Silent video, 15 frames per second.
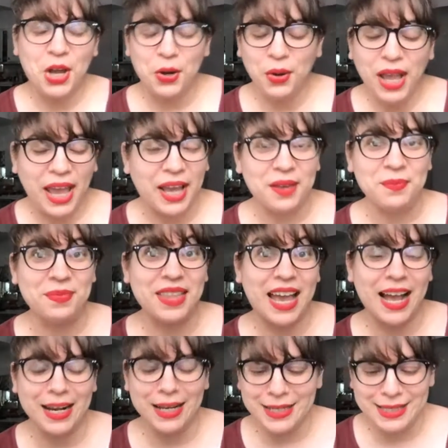Okay,
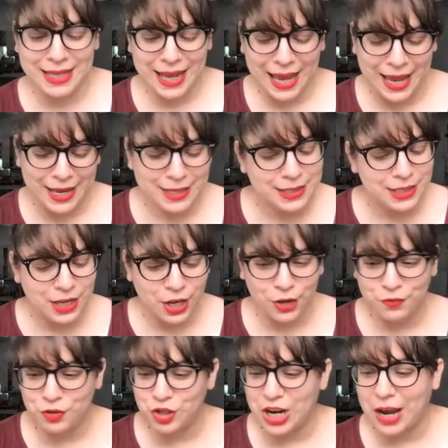that is the end
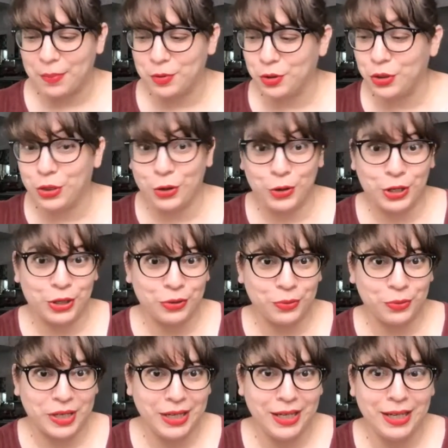of chapter
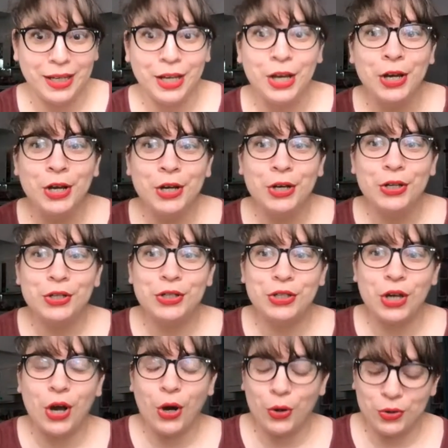33.
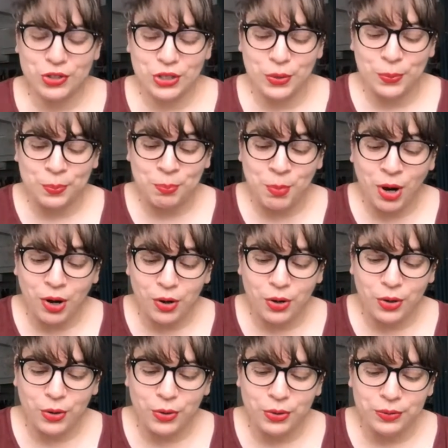So
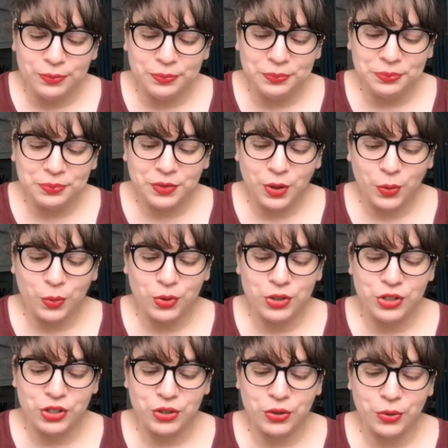tomorrow we'll
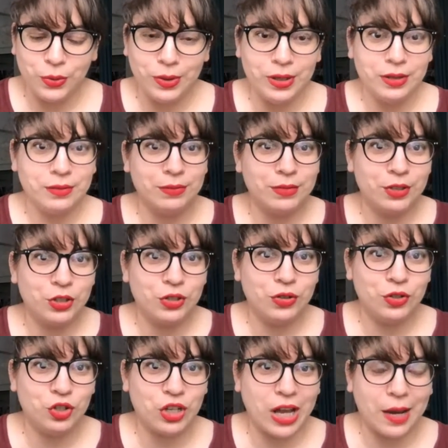do
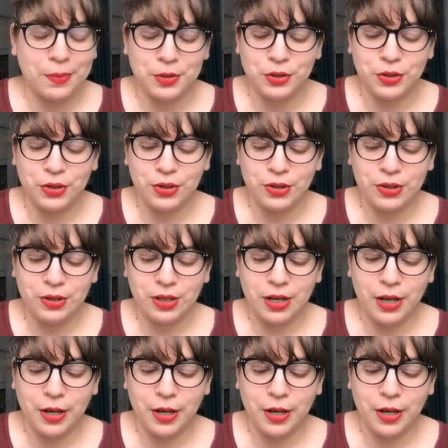chapter